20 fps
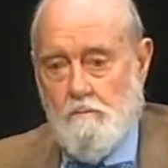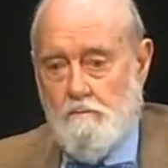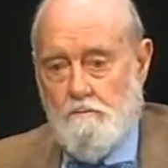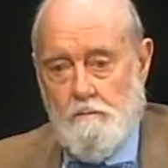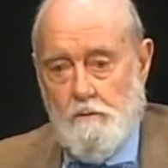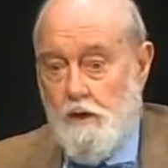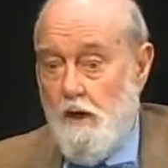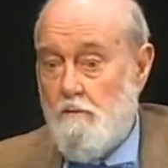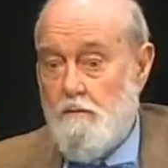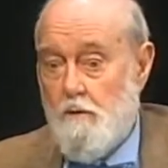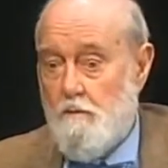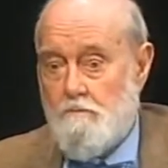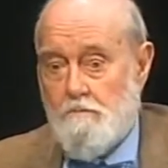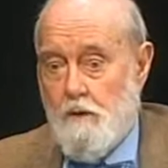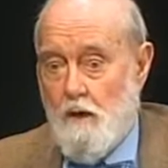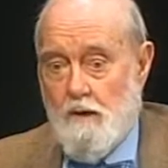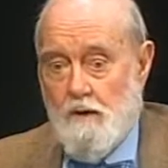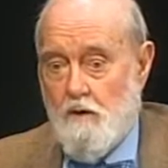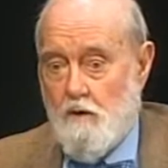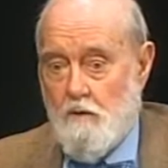different
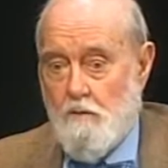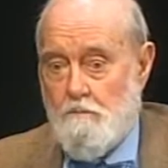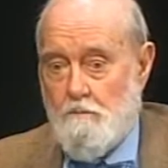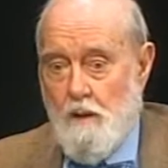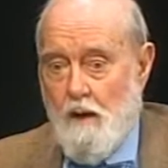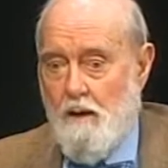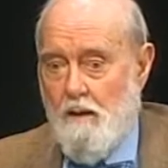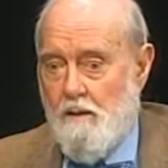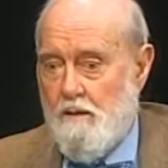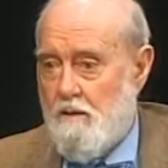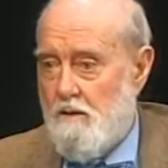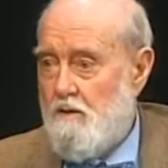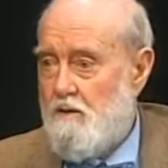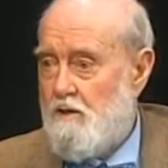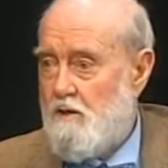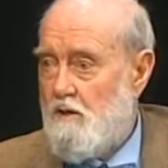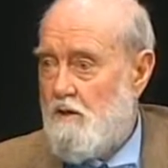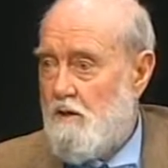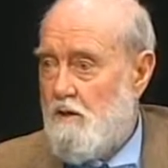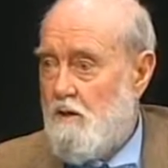political parties
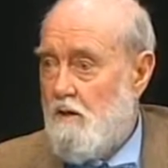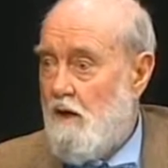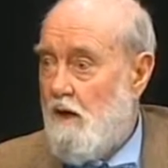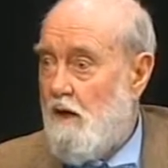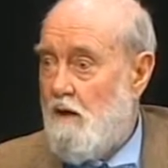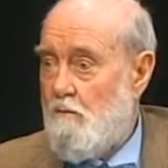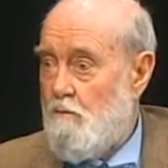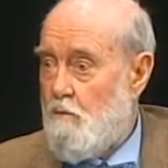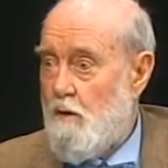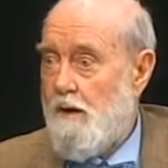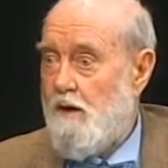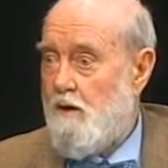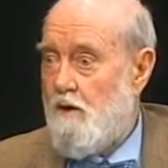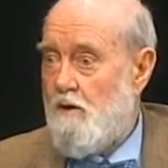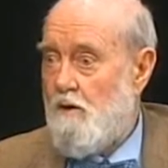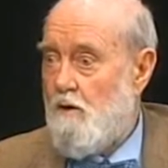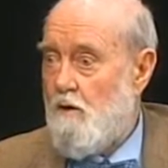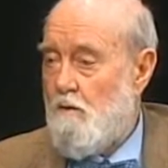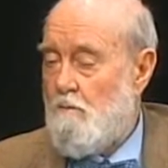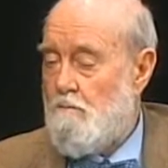have
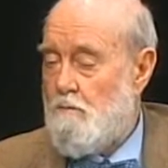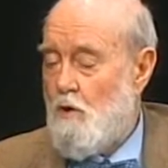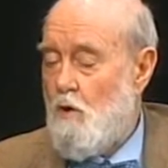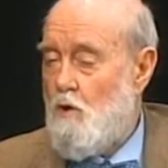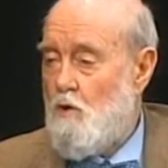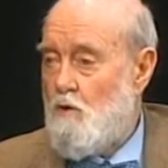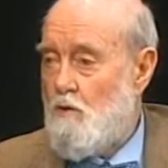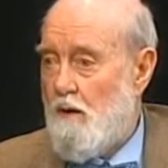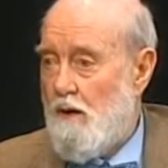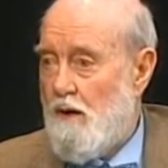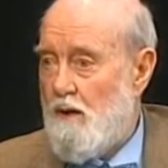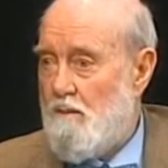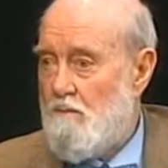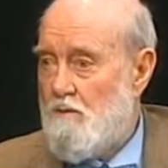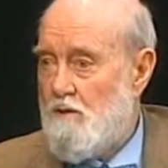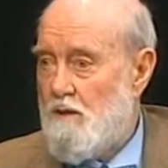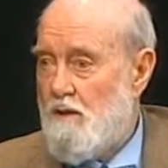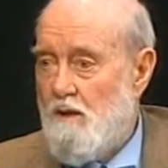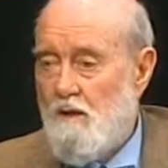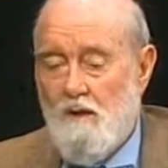regular programs,